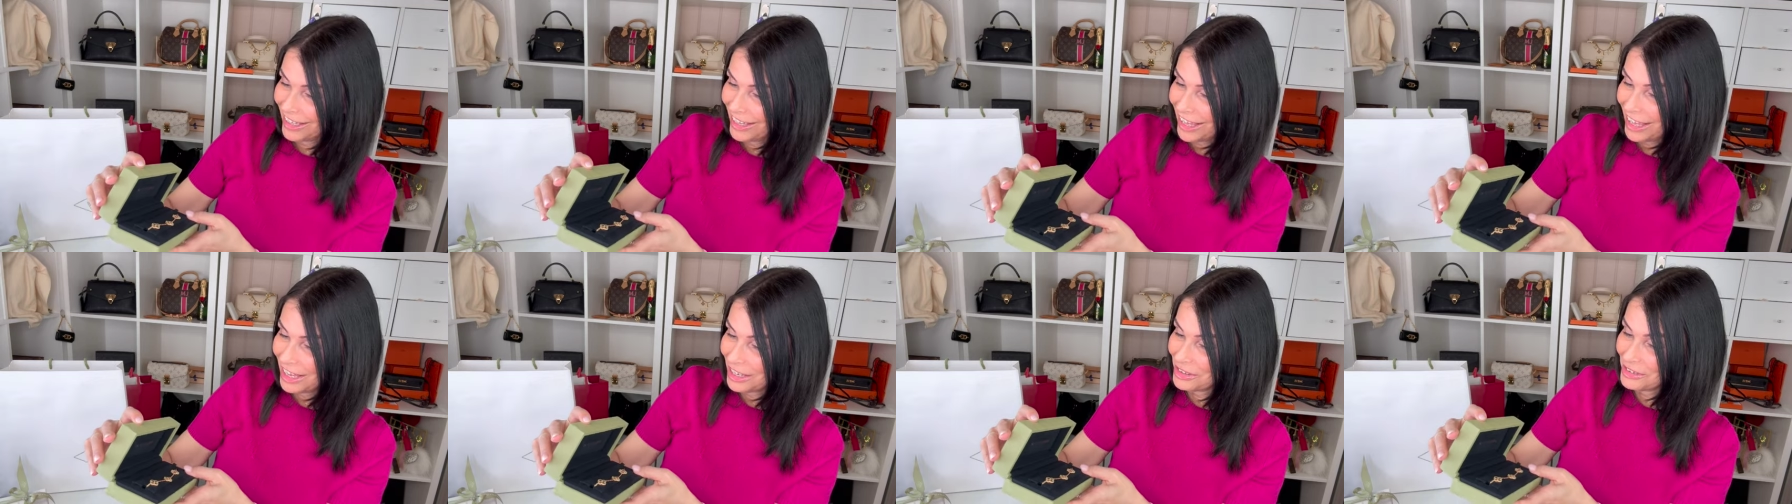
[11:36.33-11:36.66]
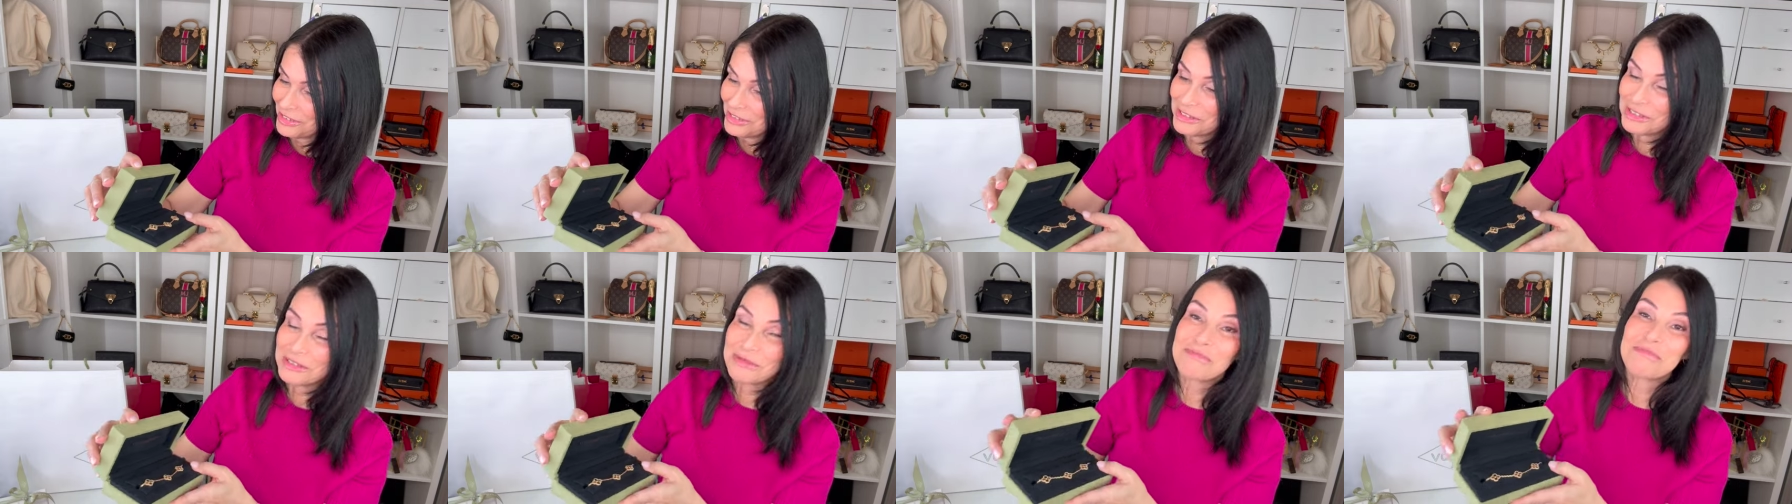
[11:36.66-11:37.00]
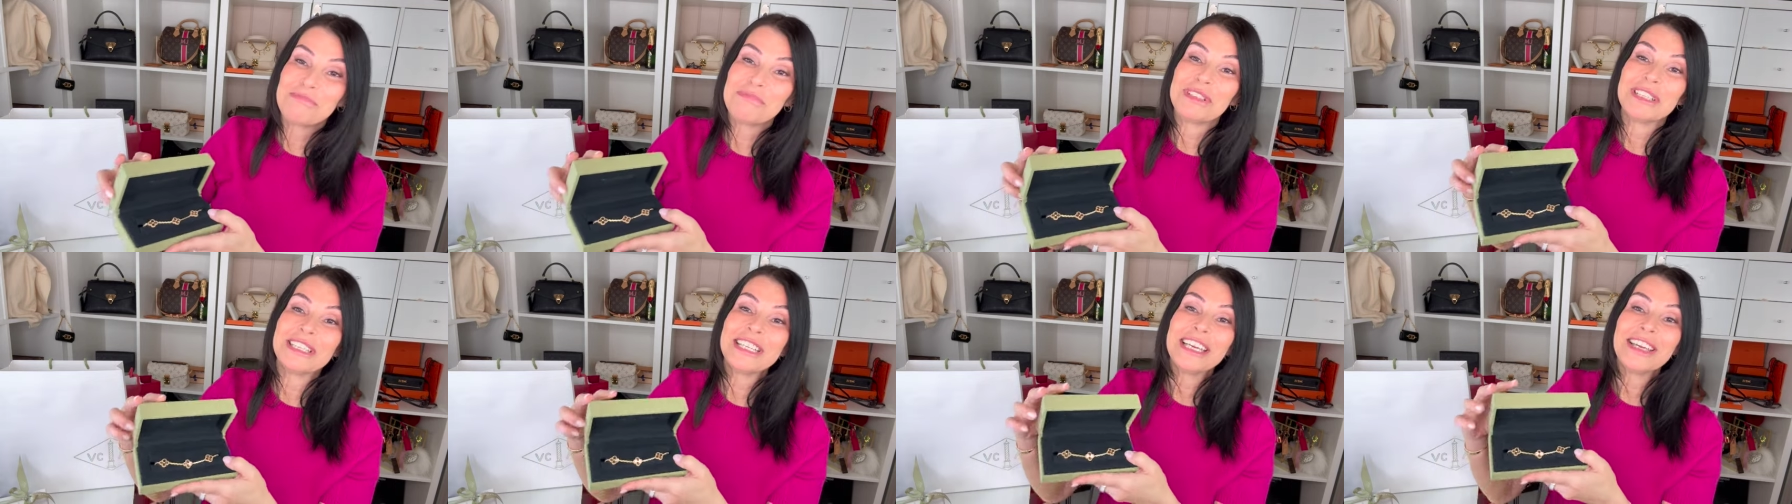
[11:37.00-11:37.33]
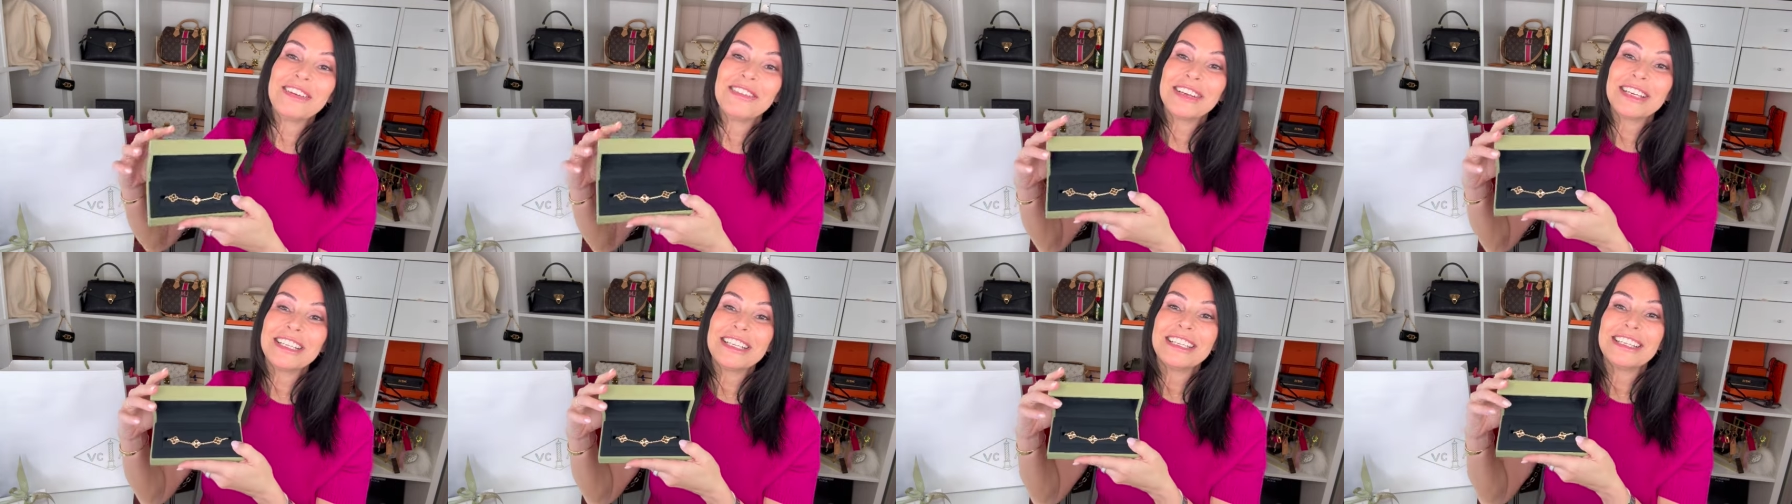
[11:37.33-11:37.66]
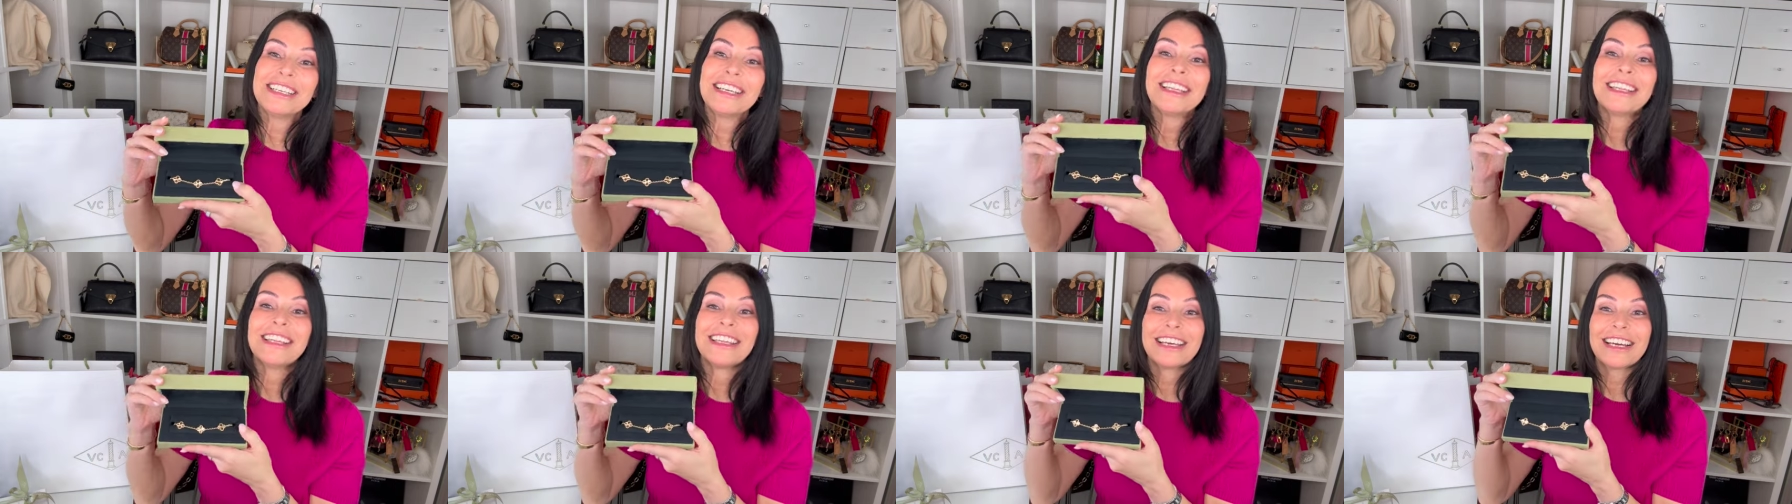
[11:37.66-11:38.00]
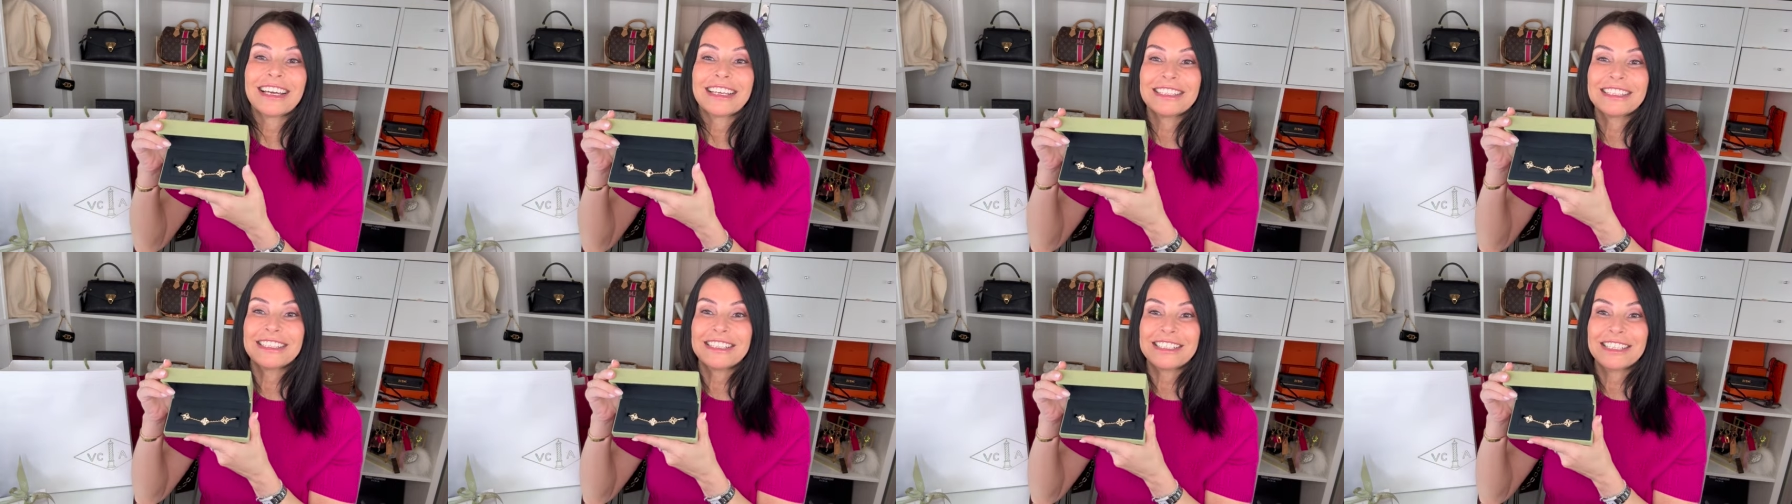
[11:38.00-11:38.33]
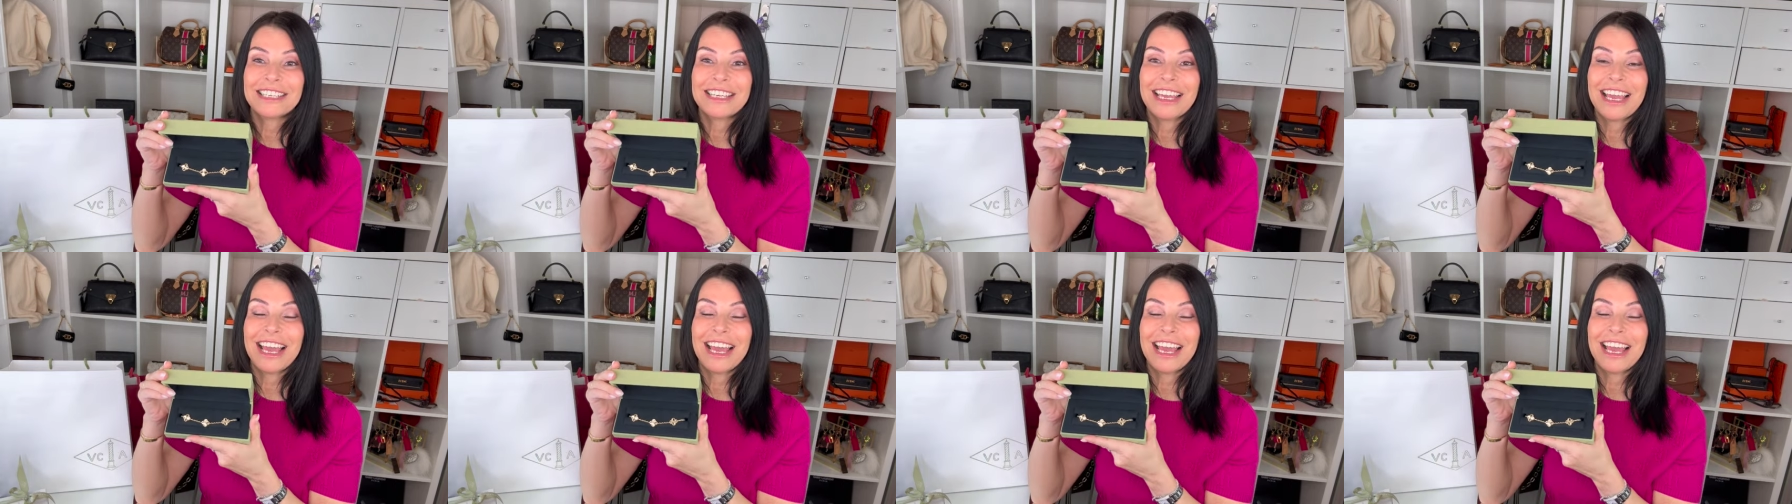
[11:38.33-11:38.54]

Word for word: I couldn't believe it that she